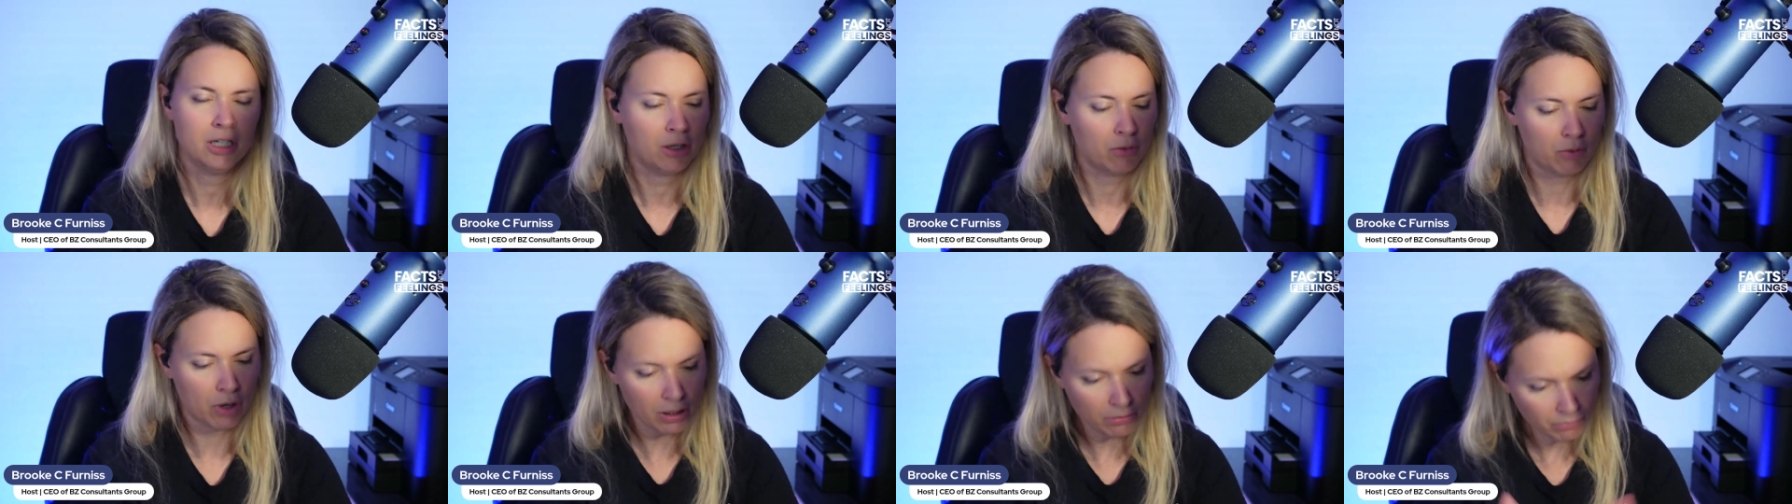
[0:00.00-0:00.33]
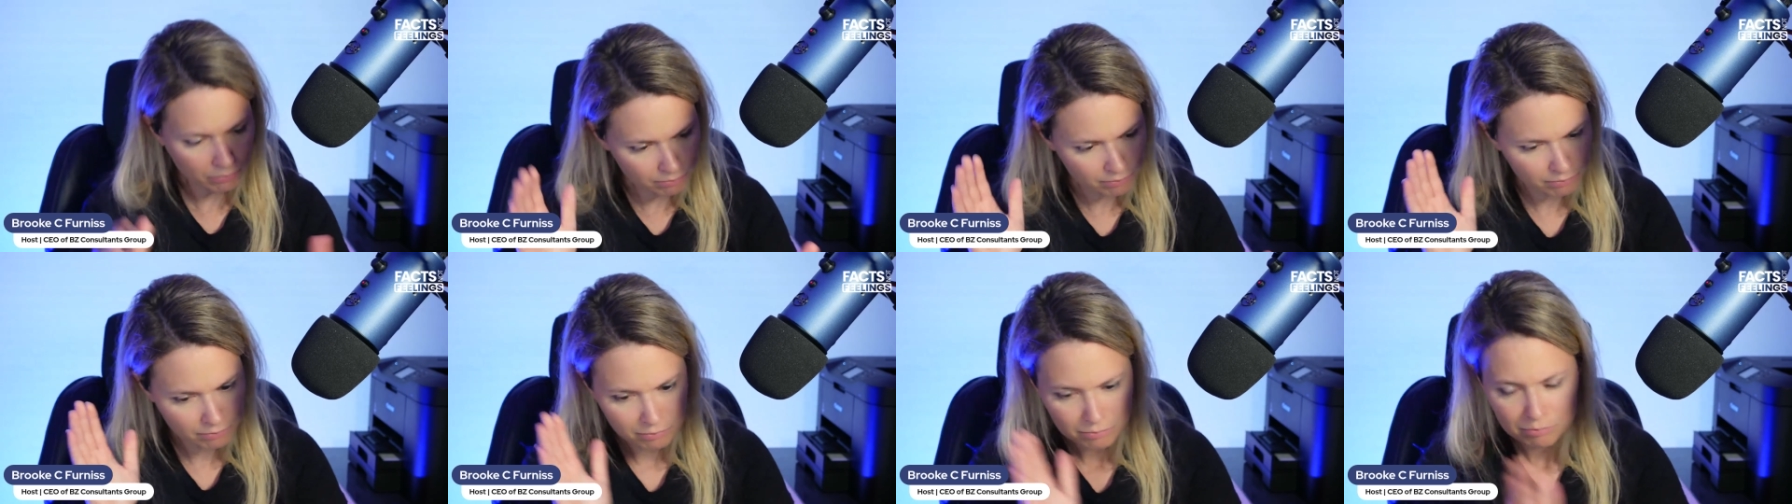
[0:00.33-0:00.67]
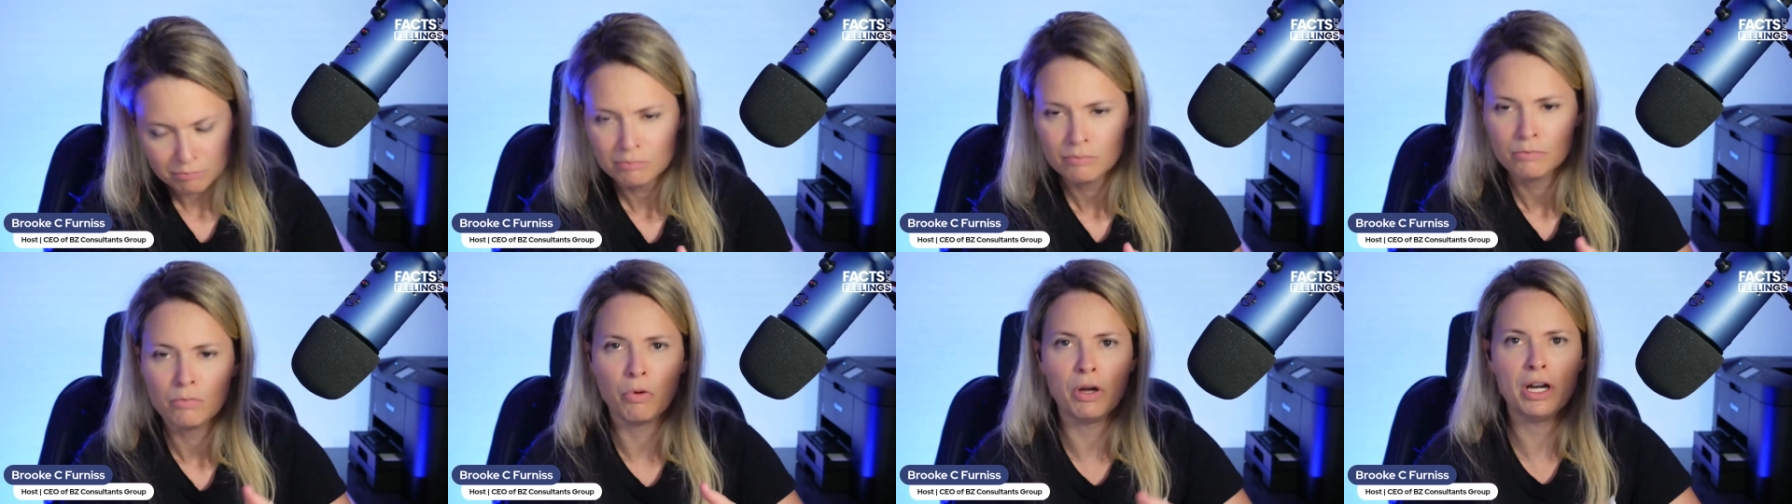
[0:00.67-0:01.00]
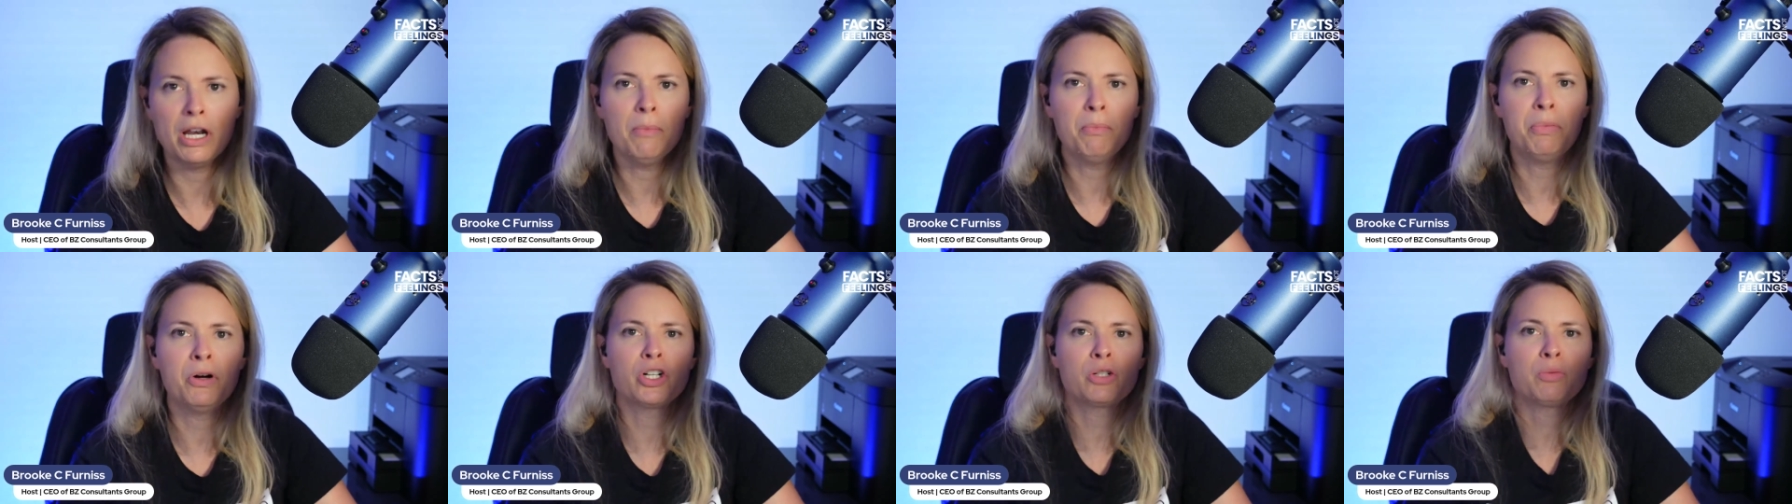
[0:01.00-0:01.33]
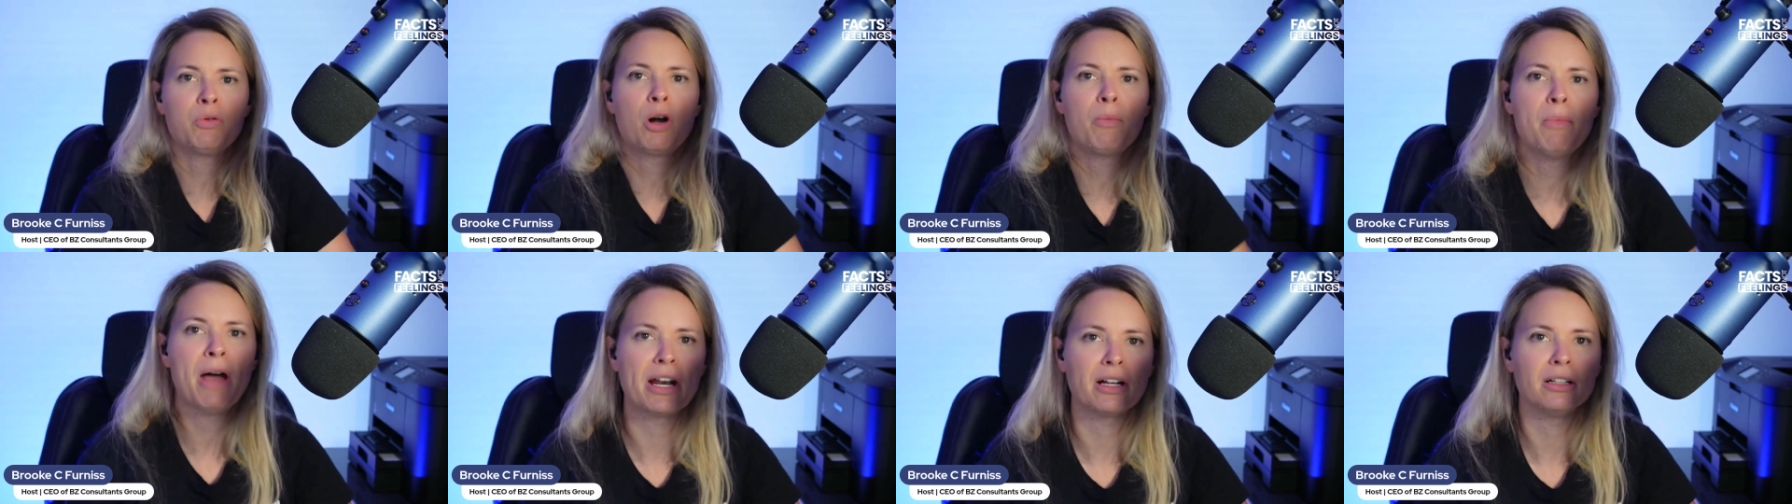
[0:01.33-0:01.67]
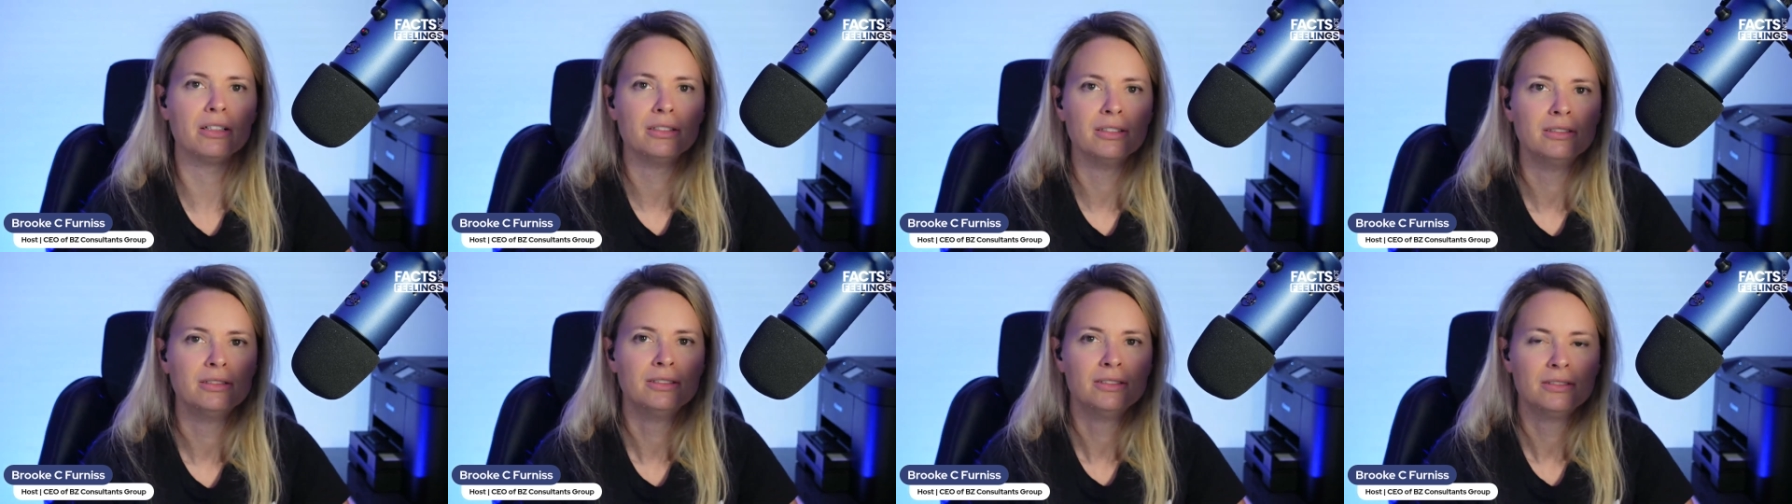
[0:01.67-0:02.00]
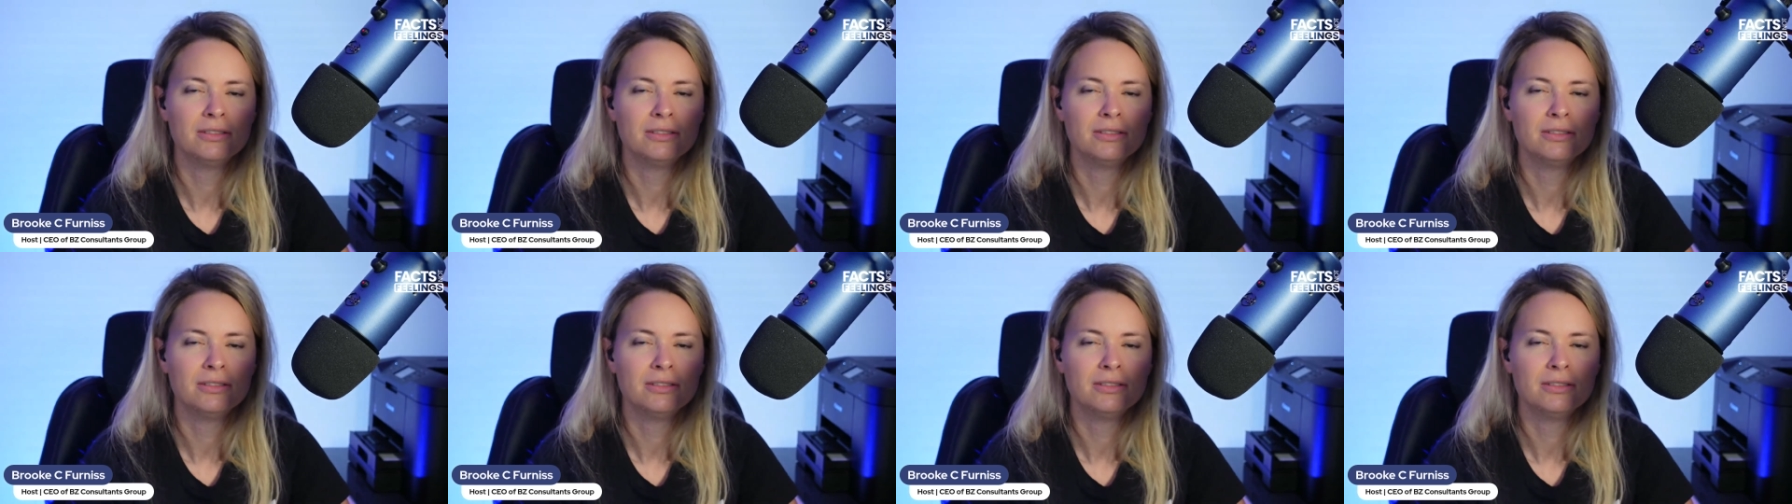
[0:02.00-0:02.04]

well, we didn't push more metal.